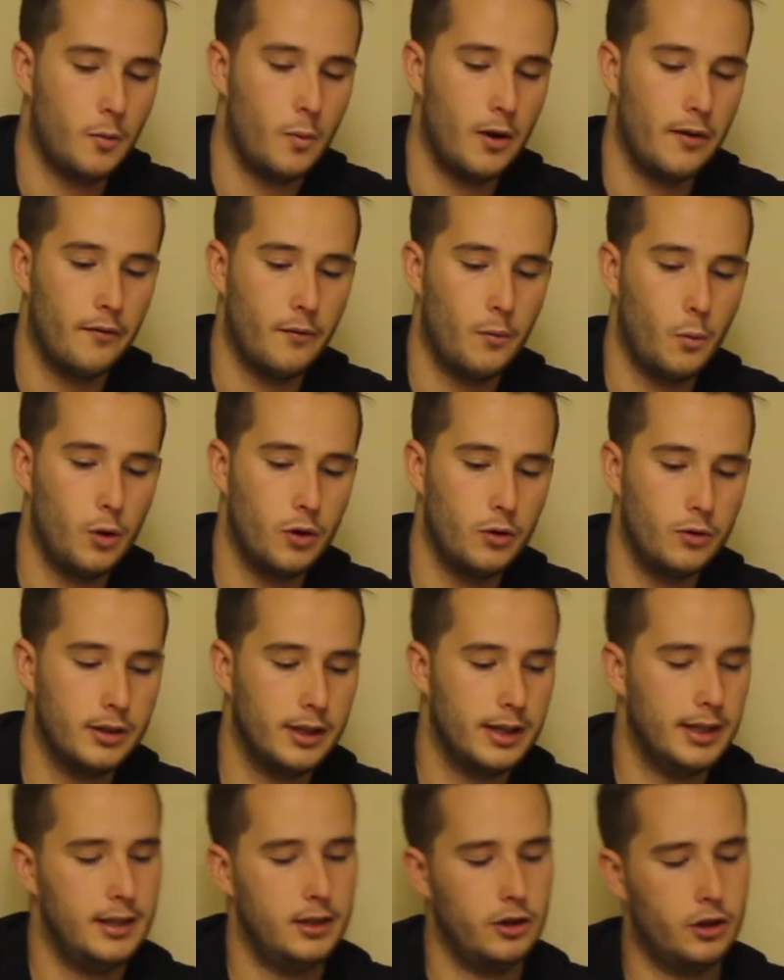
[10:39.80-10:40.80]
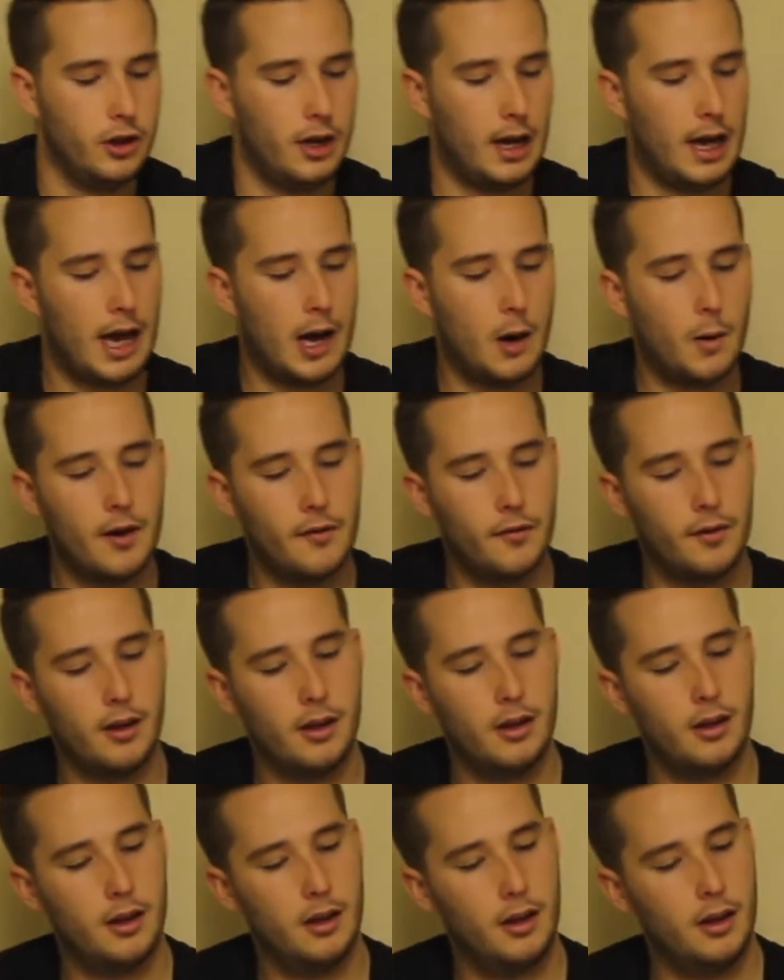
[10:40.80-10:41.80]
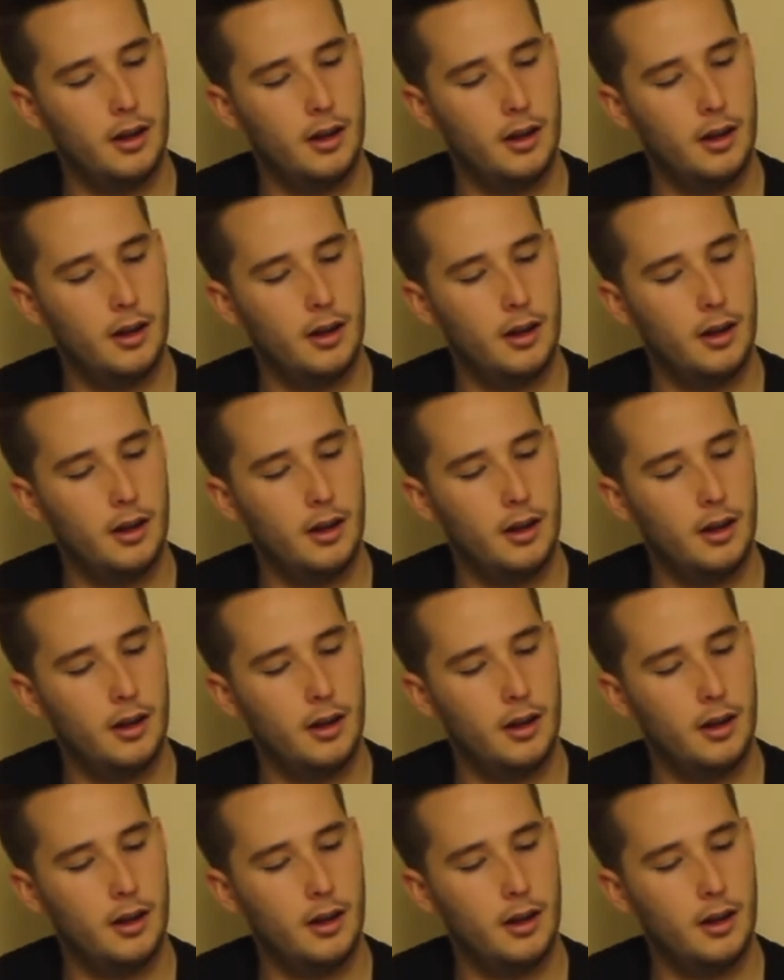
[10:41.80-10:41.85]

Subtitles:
1 wound each. However,